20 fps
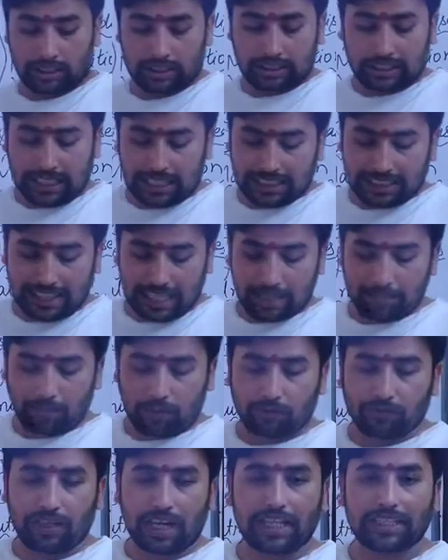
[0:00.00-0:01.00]
That type
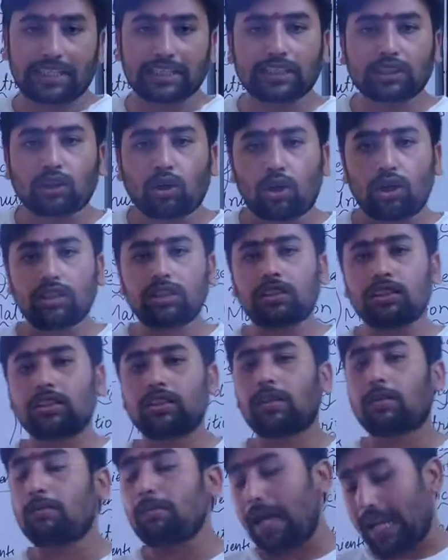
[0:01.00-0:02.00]
of diet is called
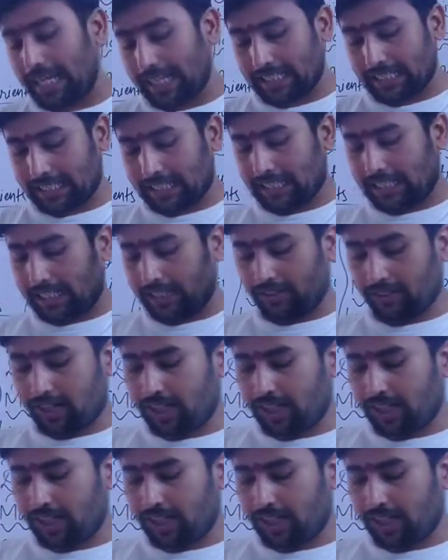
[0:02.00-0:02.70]
balanced diet,